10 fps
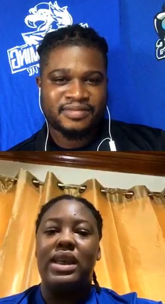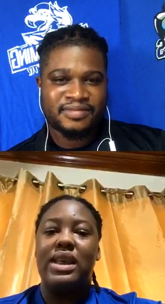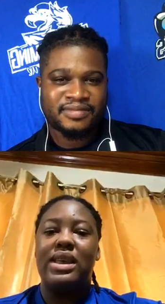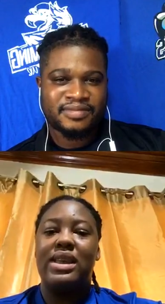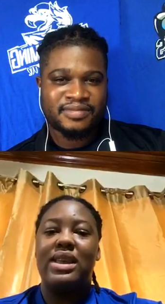Speaker 1: this,
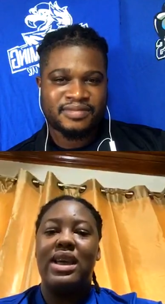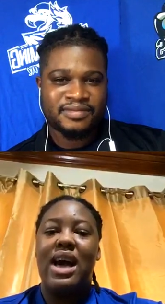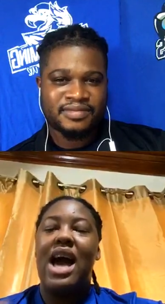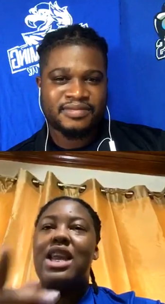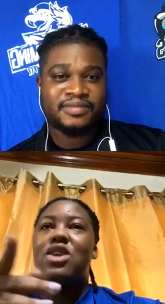
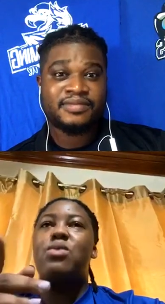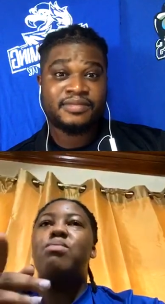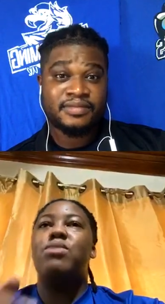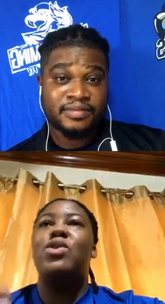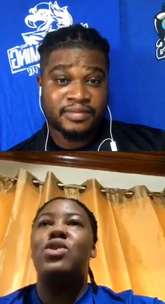and then you
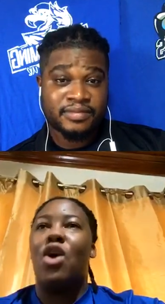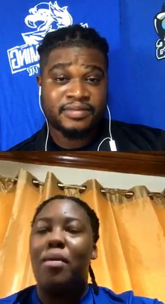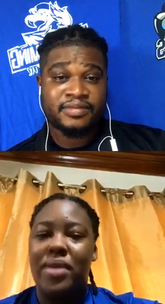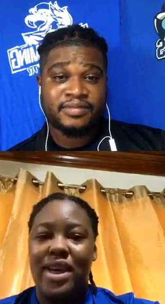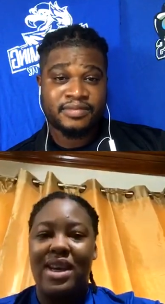you
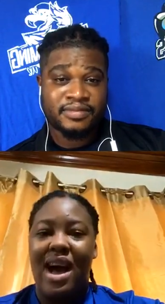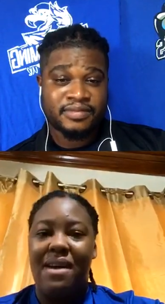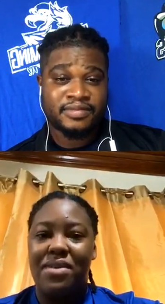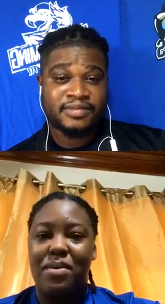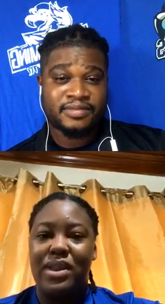dominate
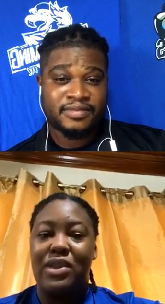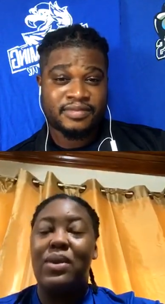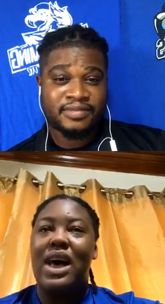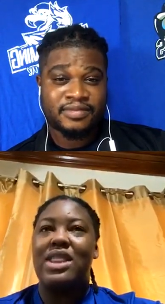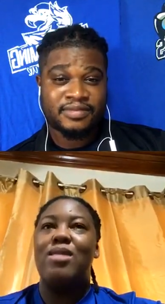afterwards. You
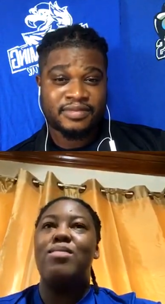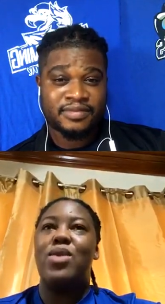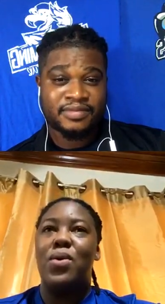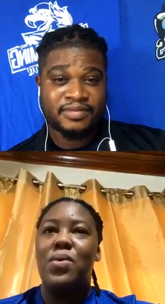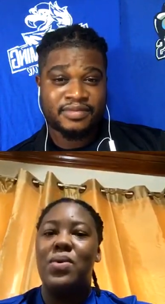let them
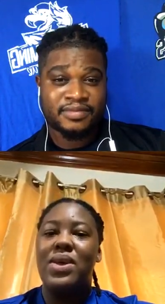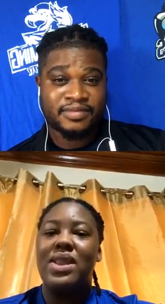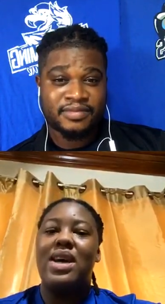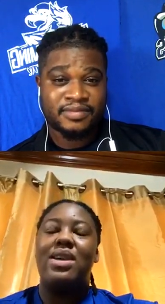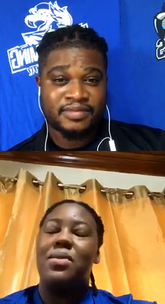know
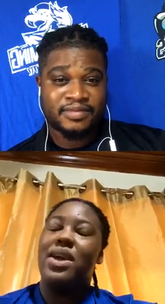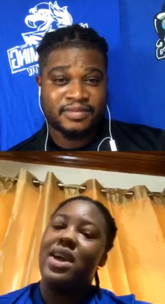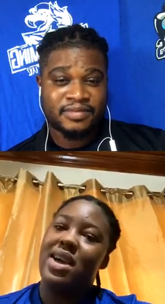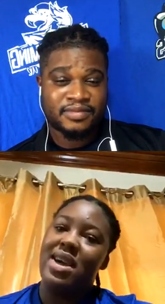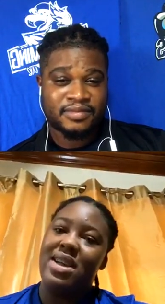that
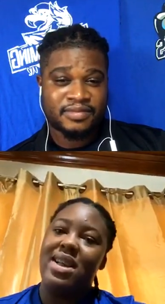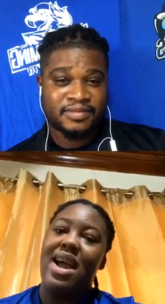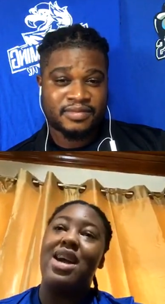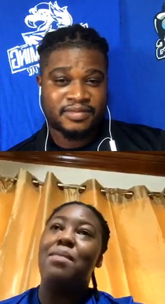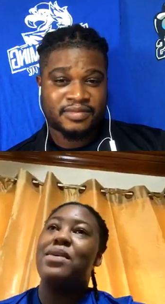okay, I
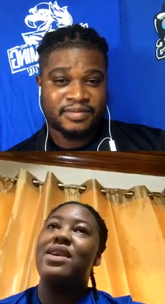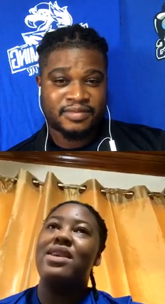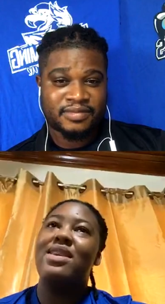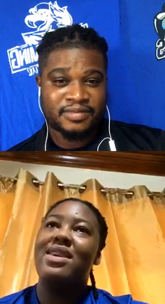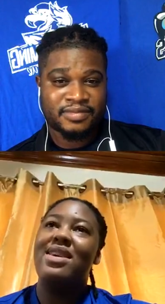come in
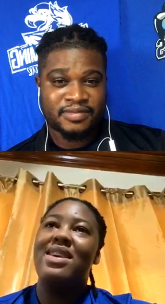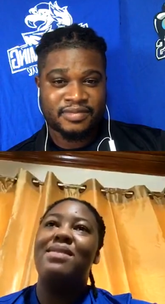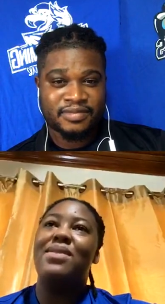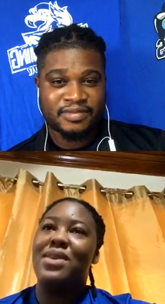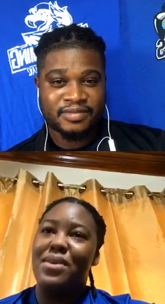
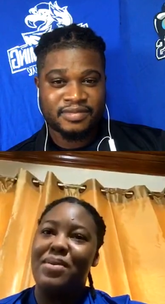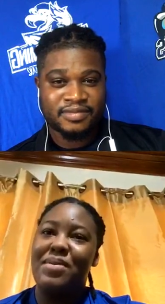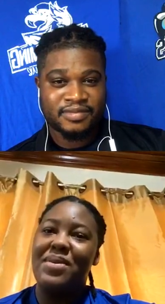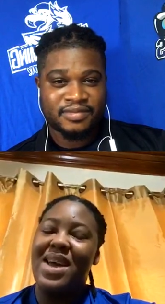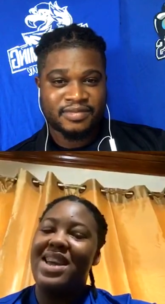for you,
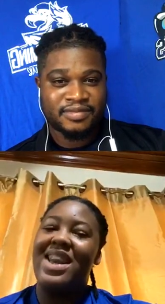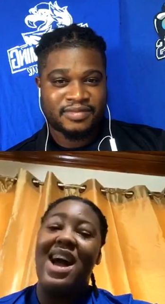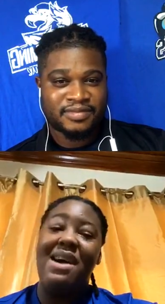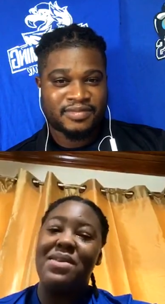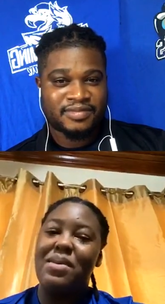and then
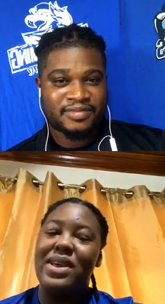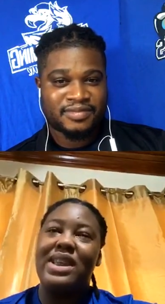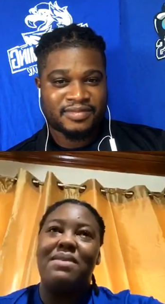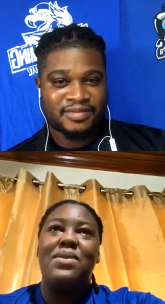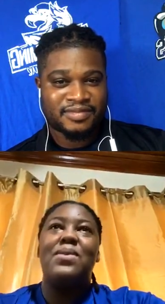afterwards,
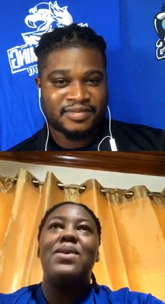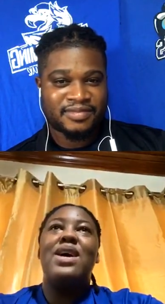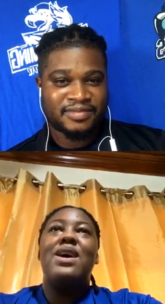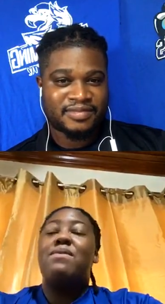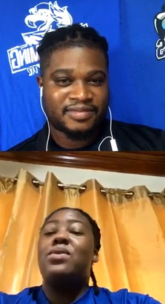if you
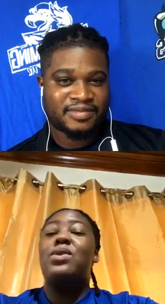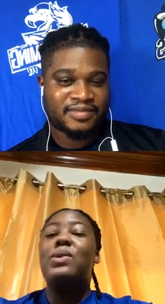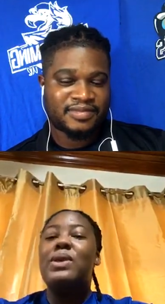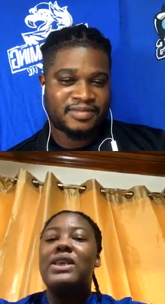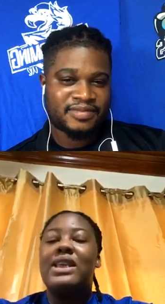if you
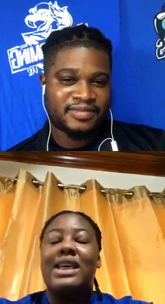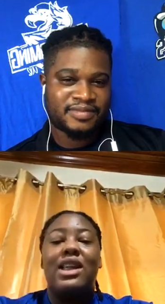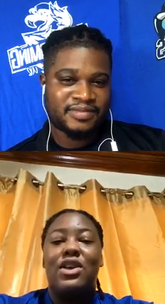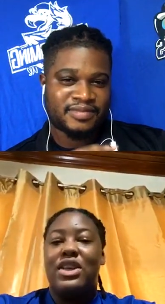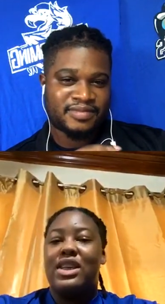lose, that's a
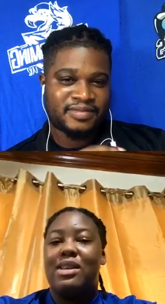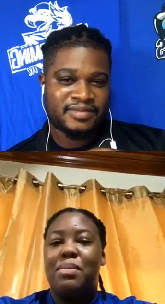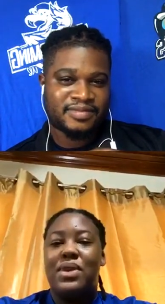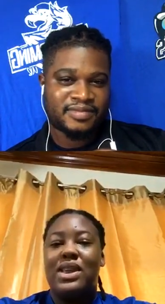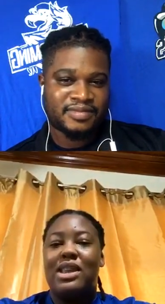learning
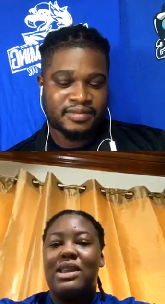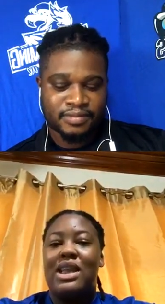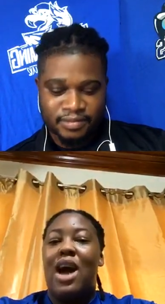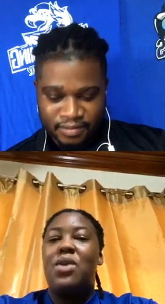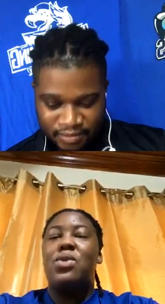experience.
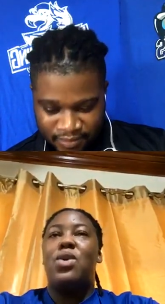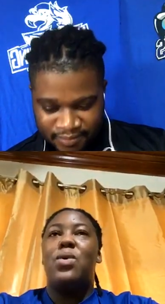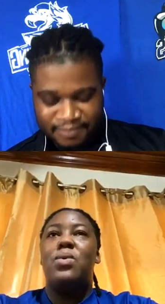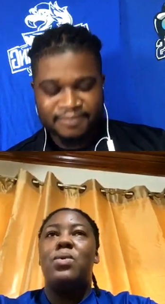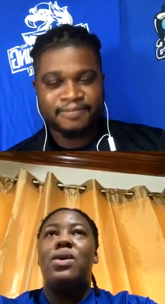Now you know,
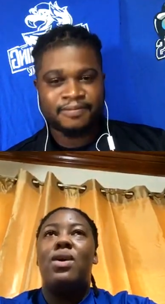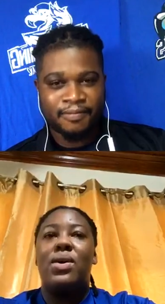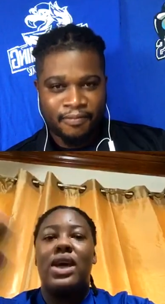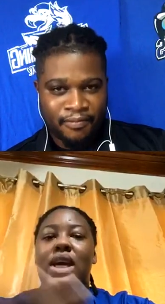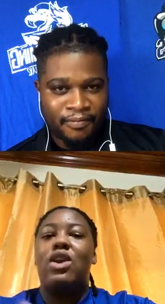
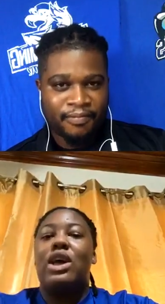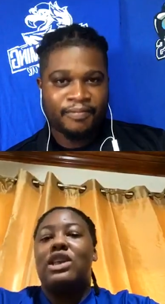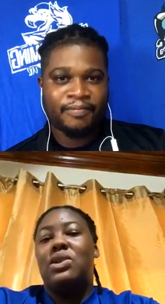okay, not to